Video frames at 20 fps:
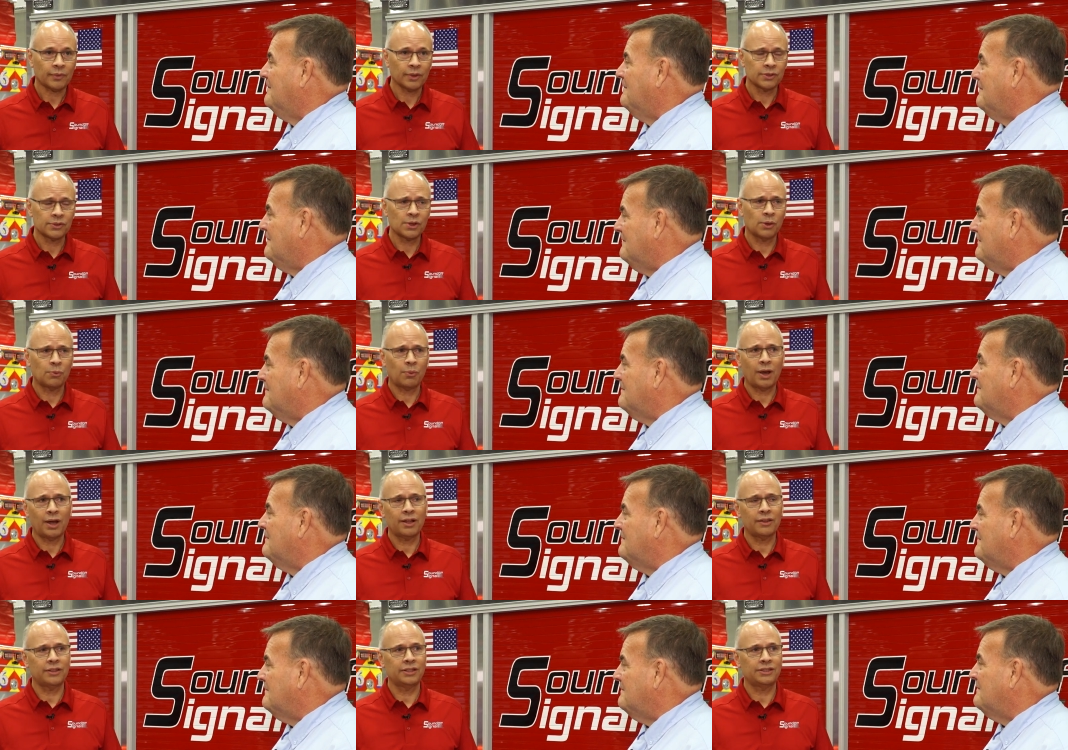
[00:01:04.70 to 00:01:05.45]
Speaker 1: So
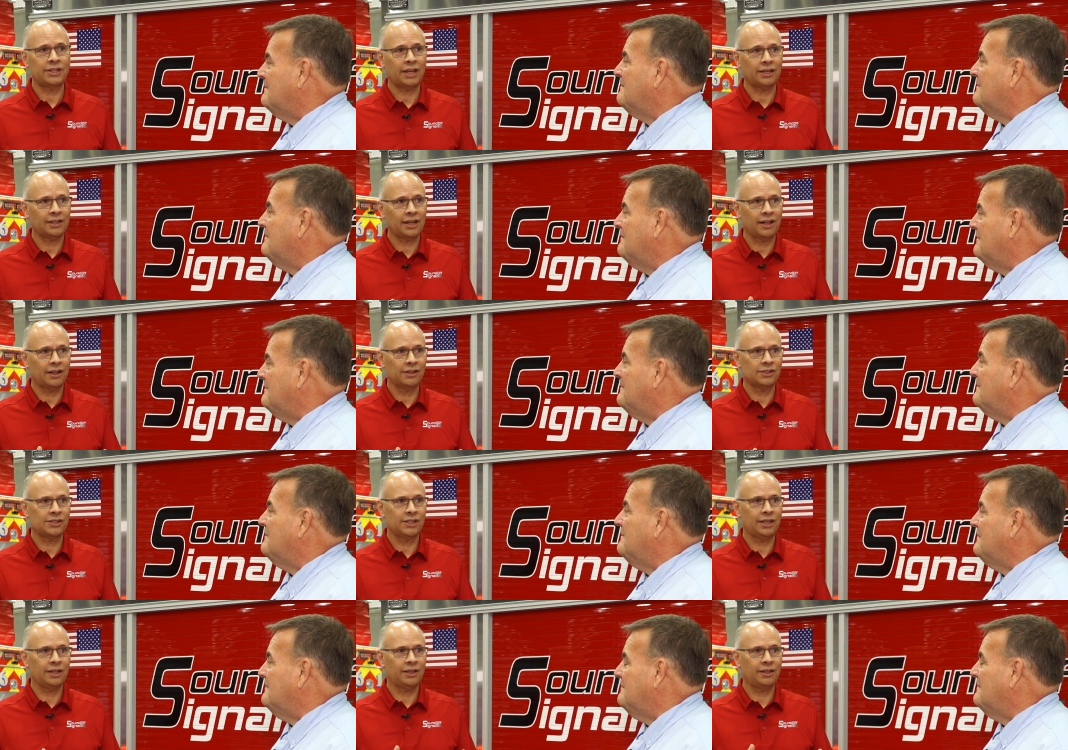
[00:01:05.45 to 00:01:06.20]
while the
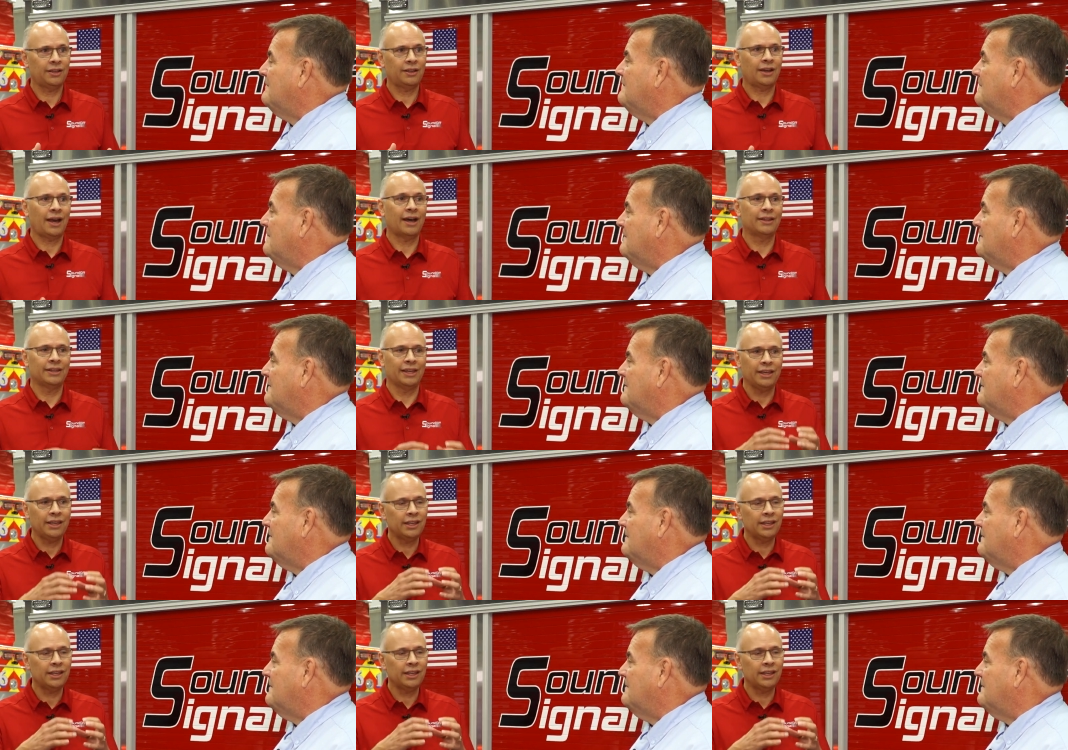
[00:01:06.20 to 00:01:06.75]
technology on the